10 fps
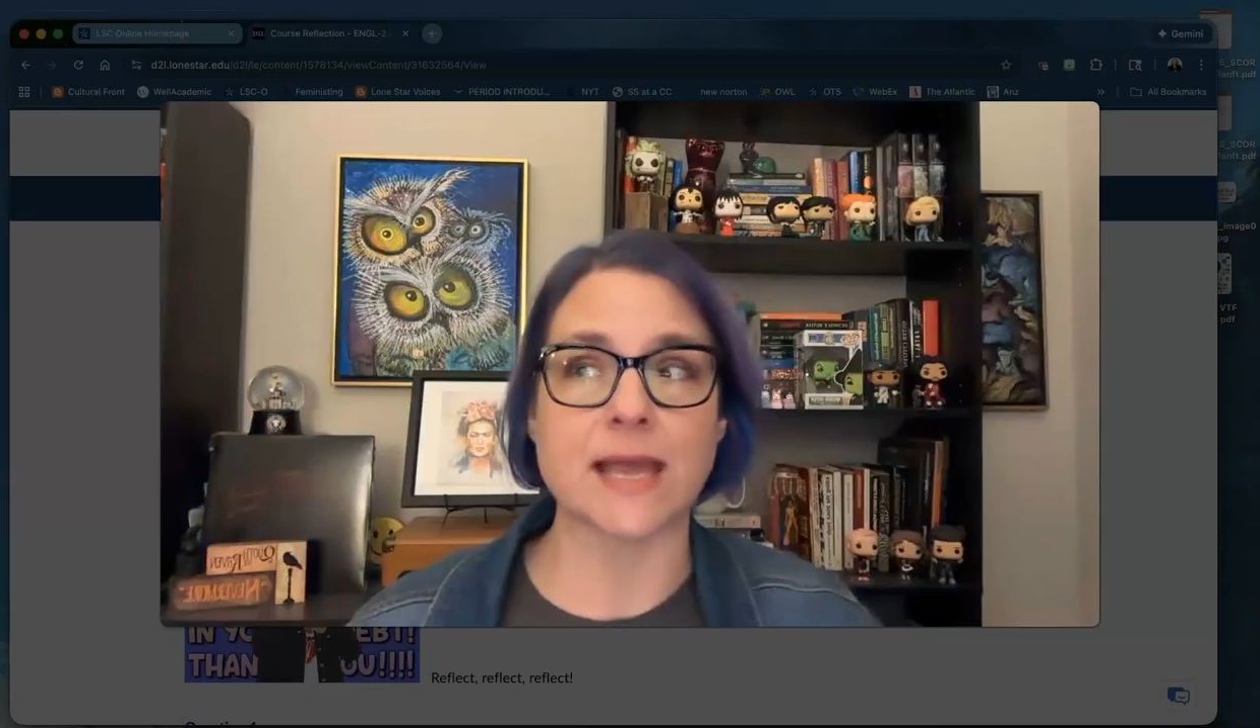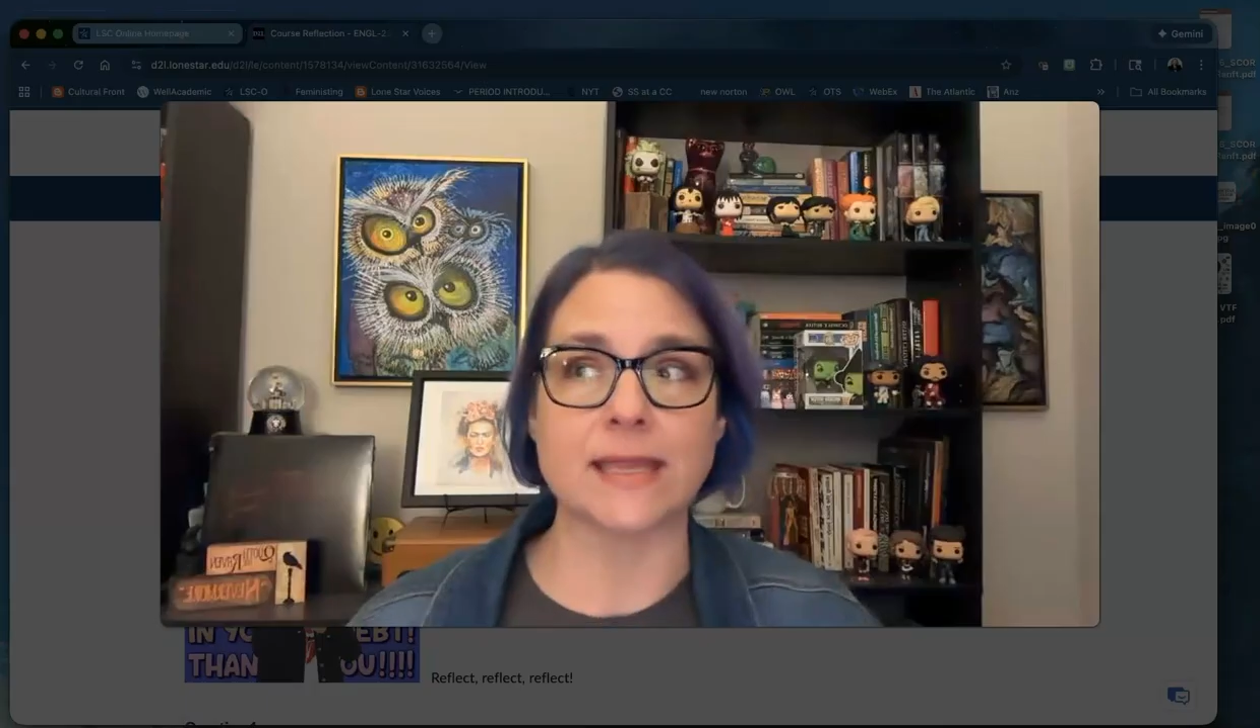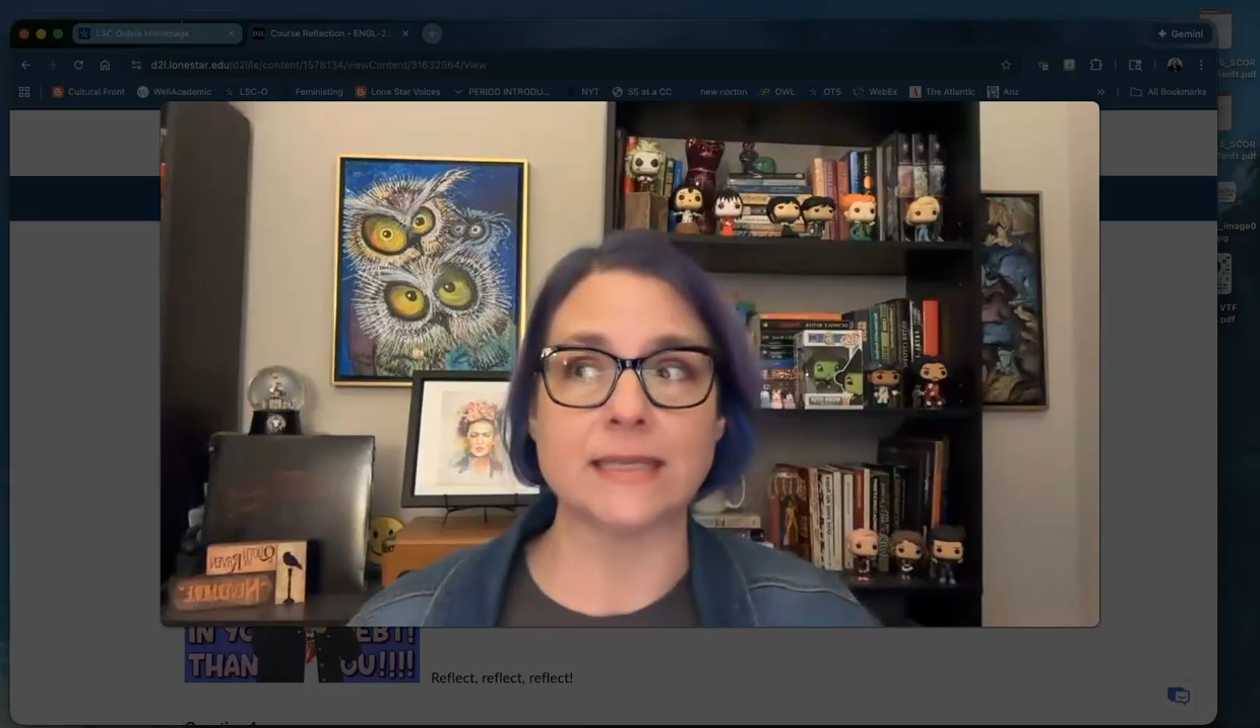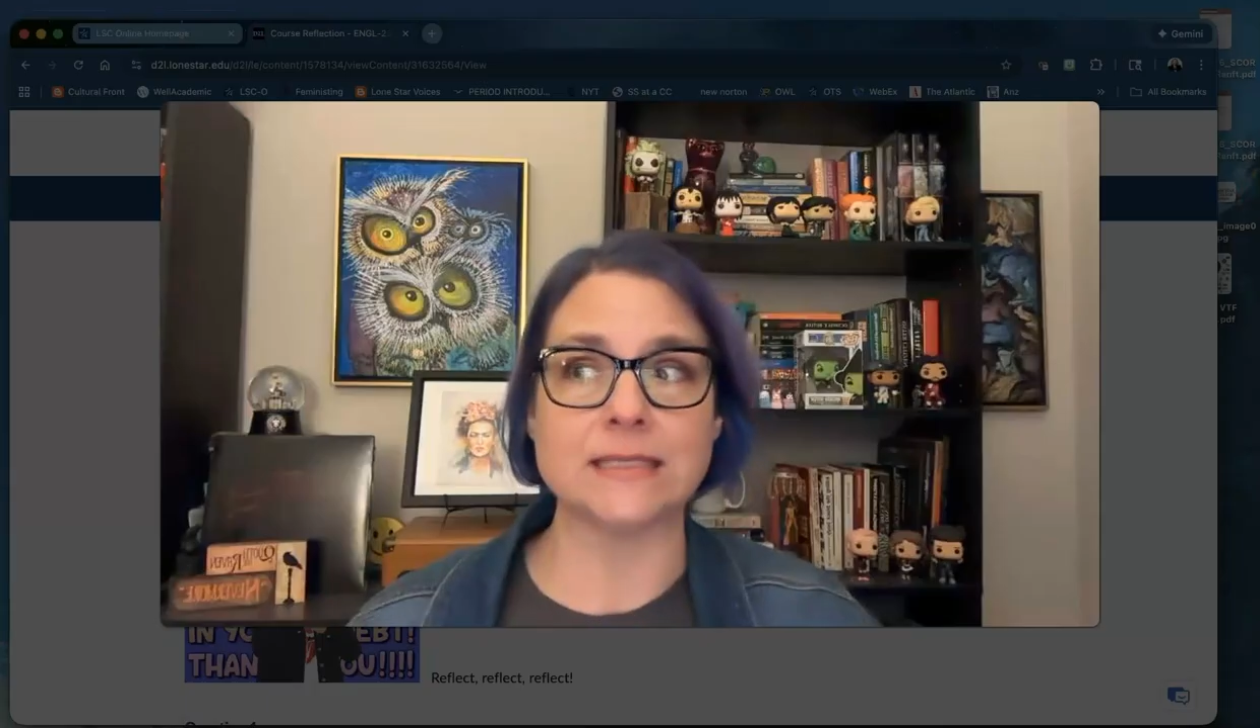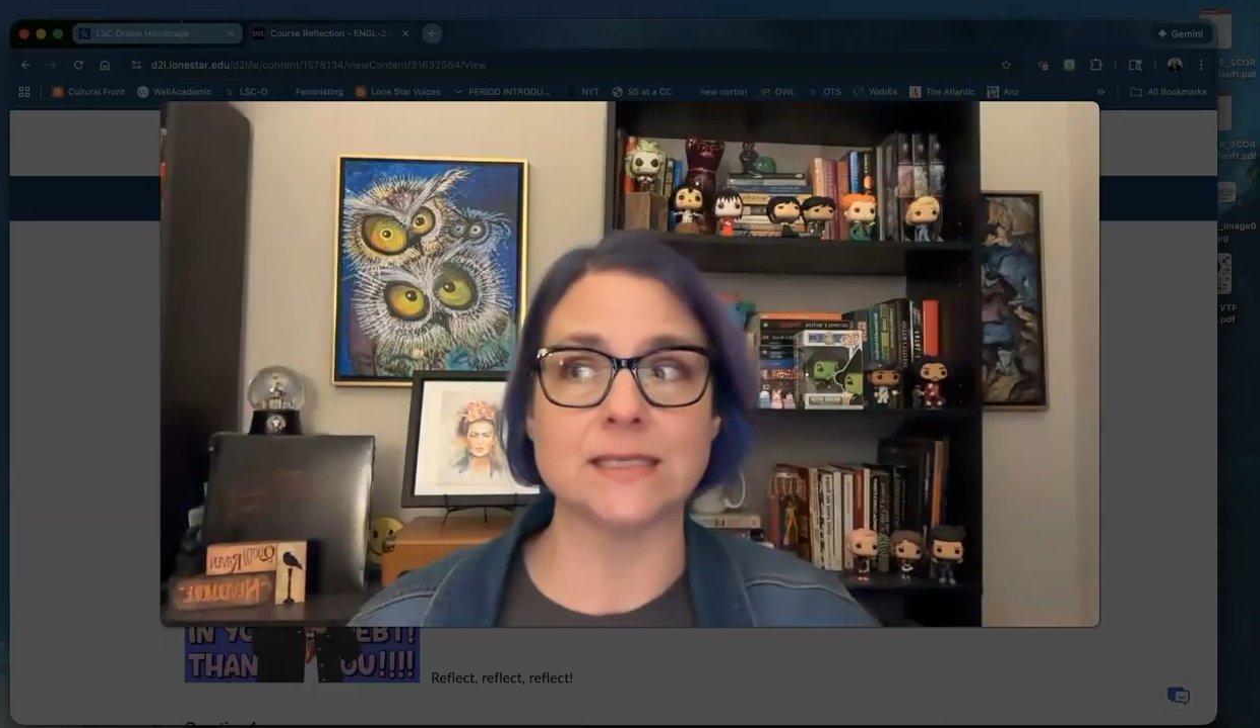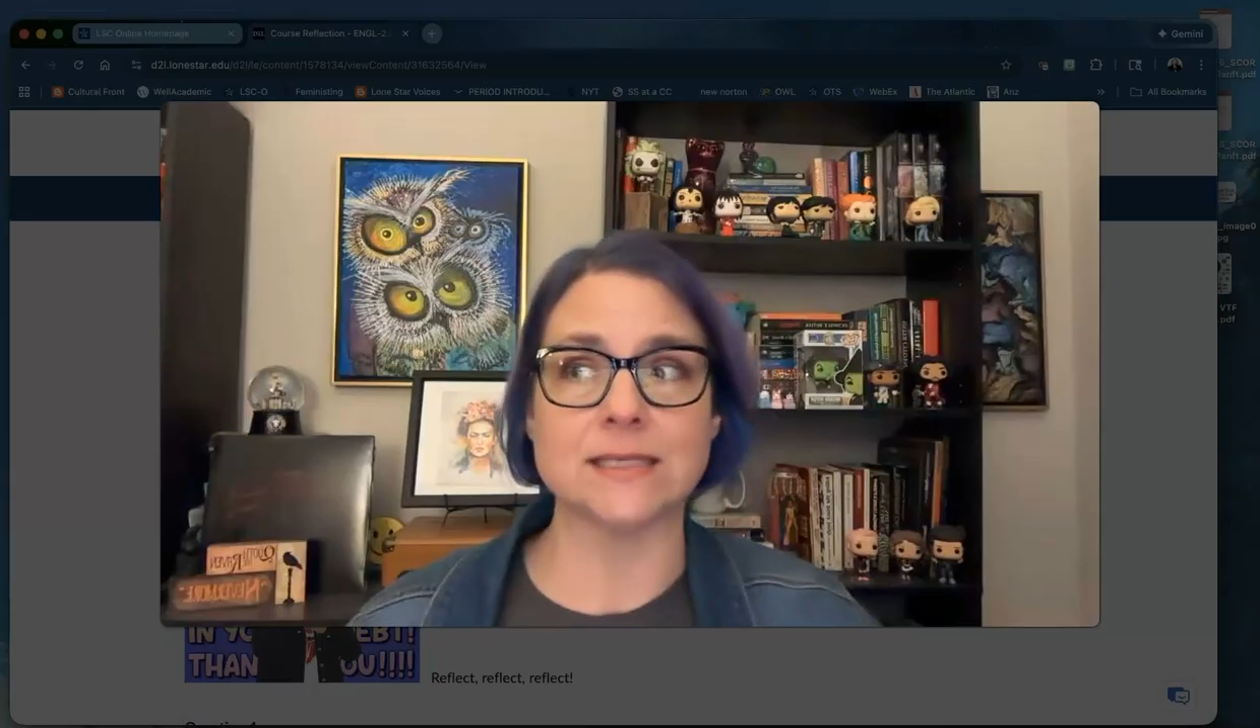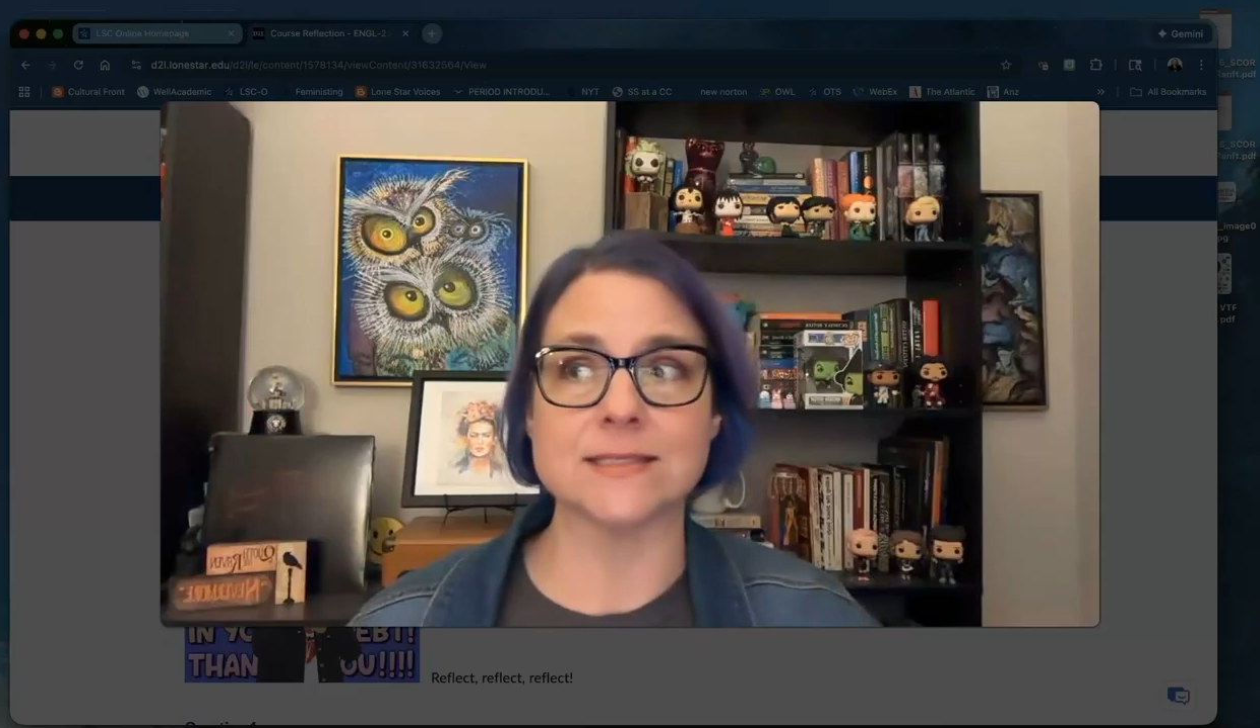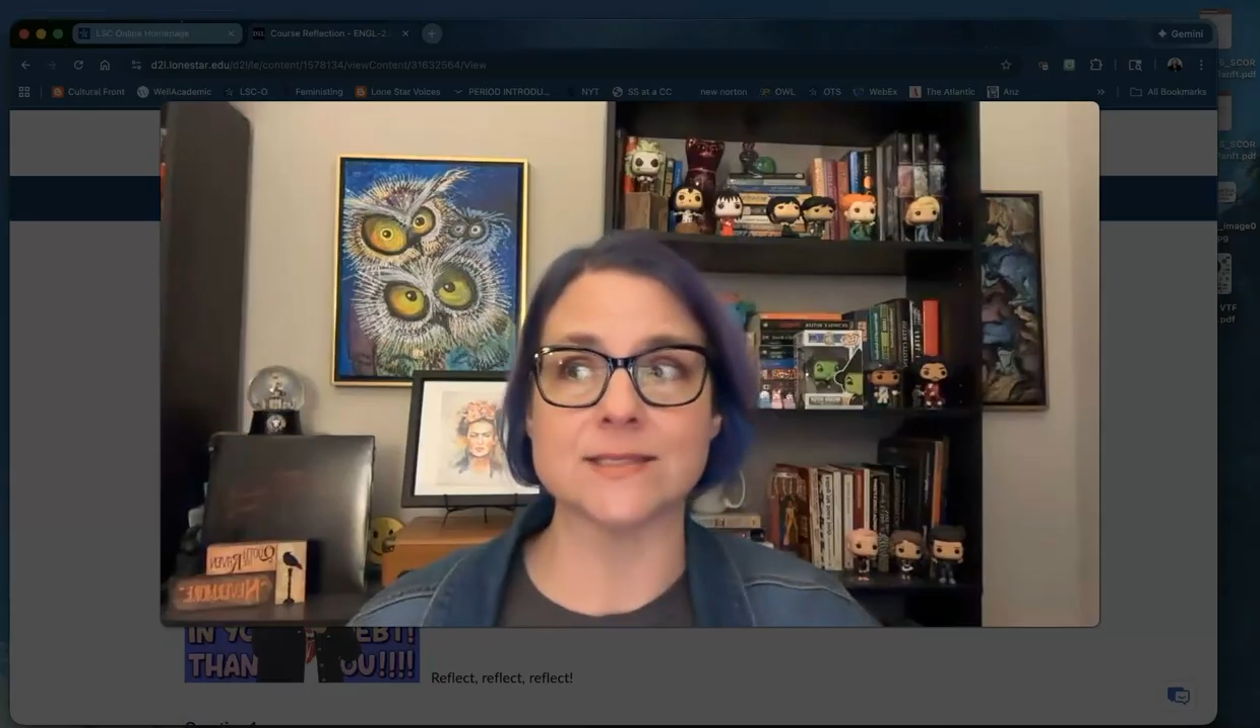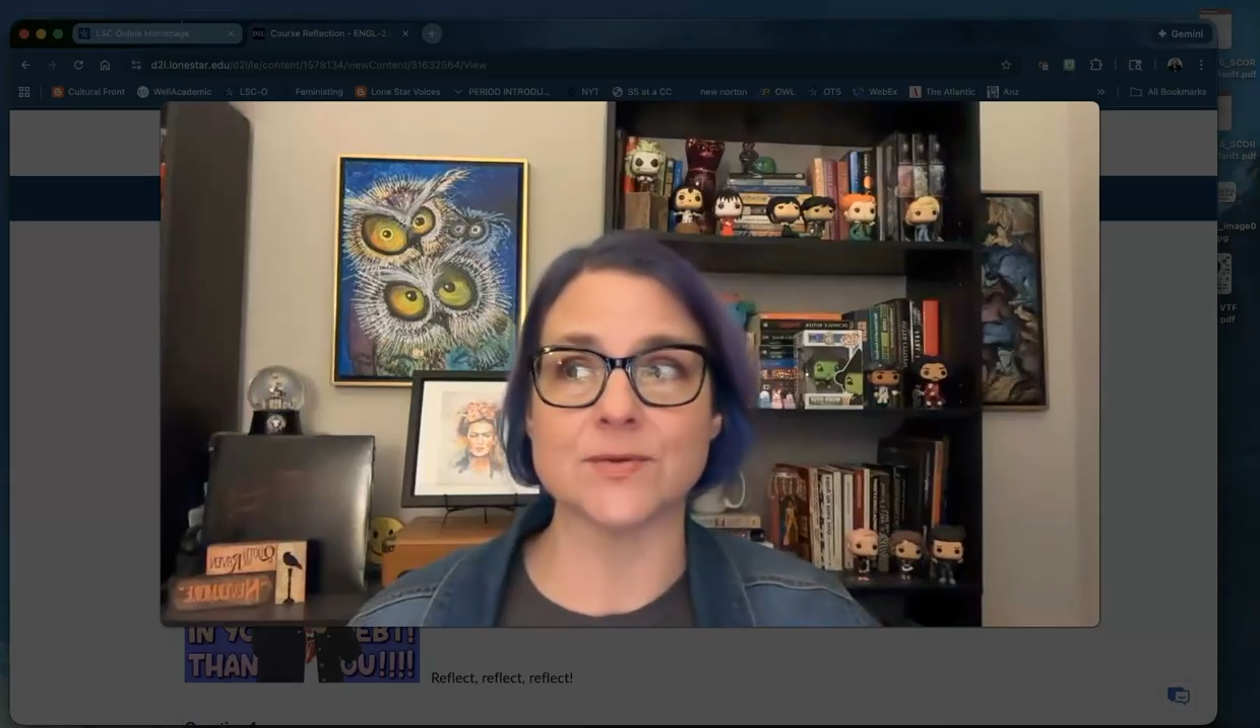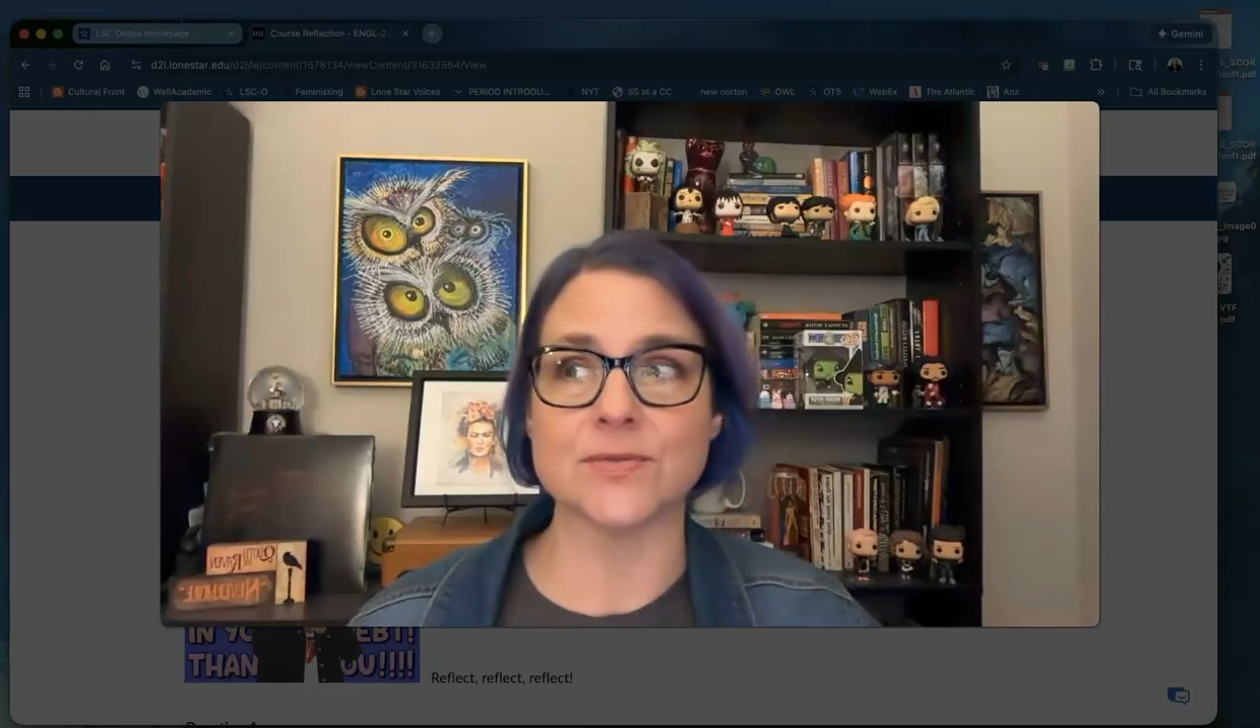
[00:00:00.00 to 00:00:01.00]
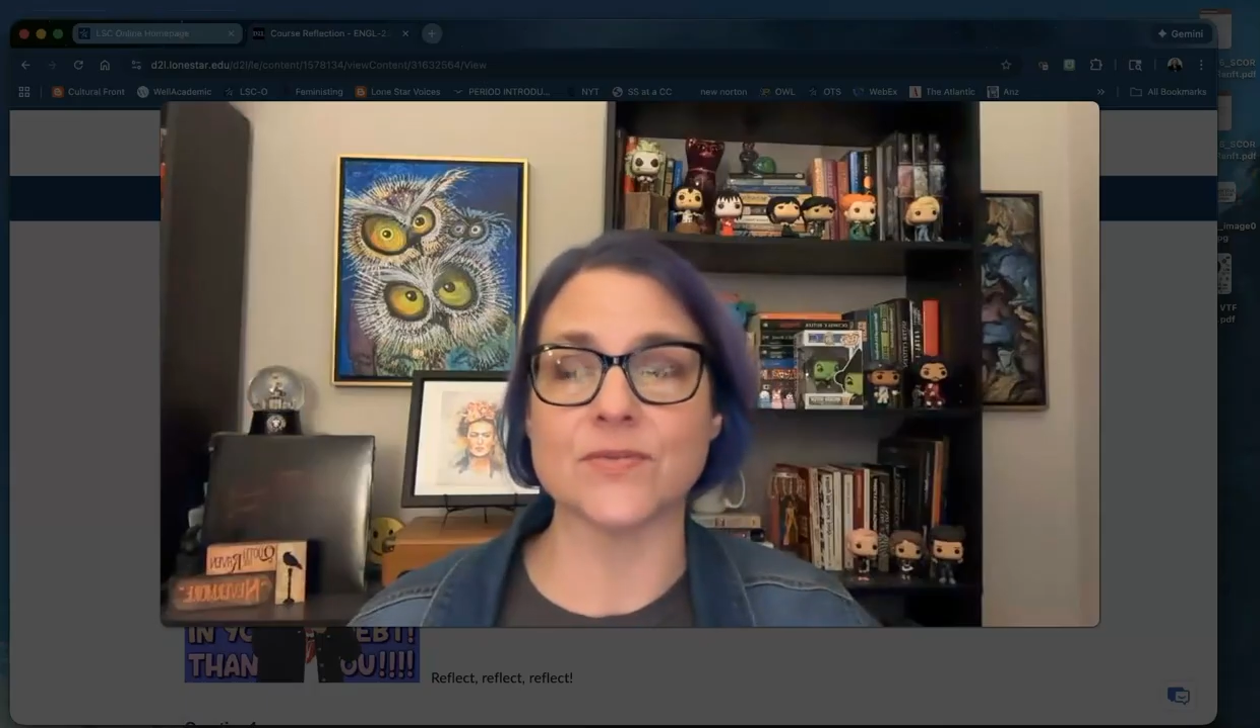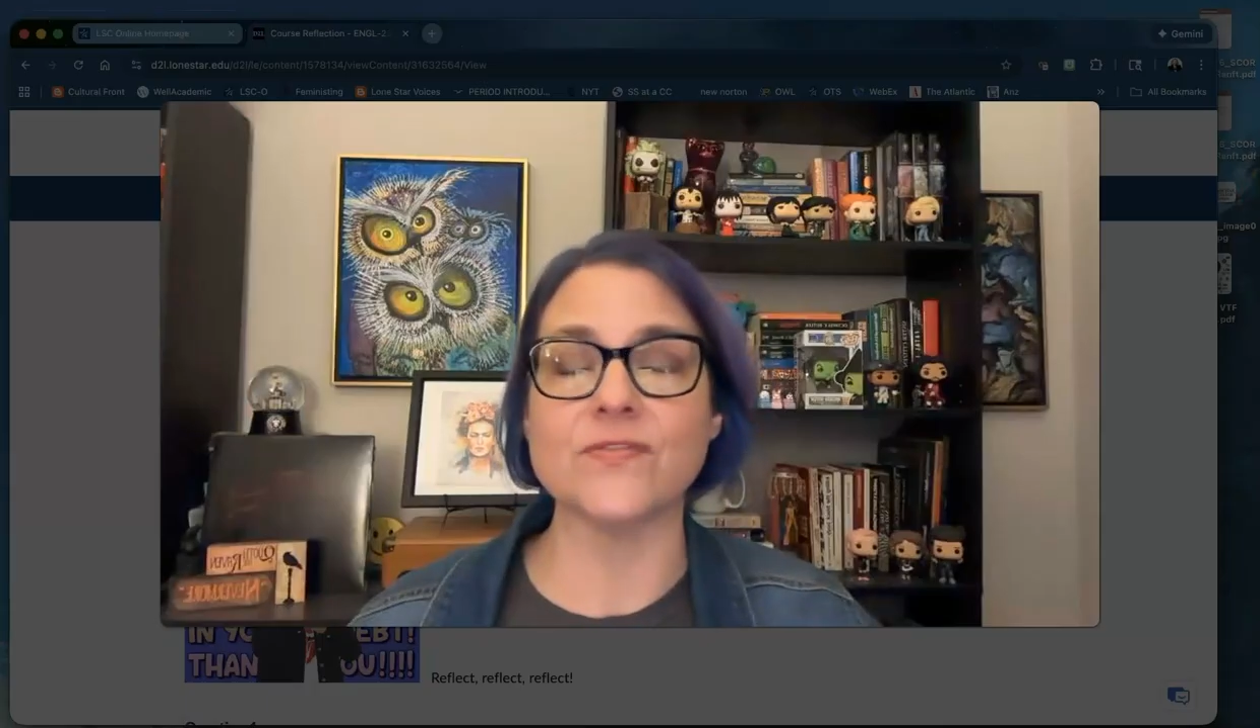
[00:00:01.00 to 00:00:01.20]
I need to consider the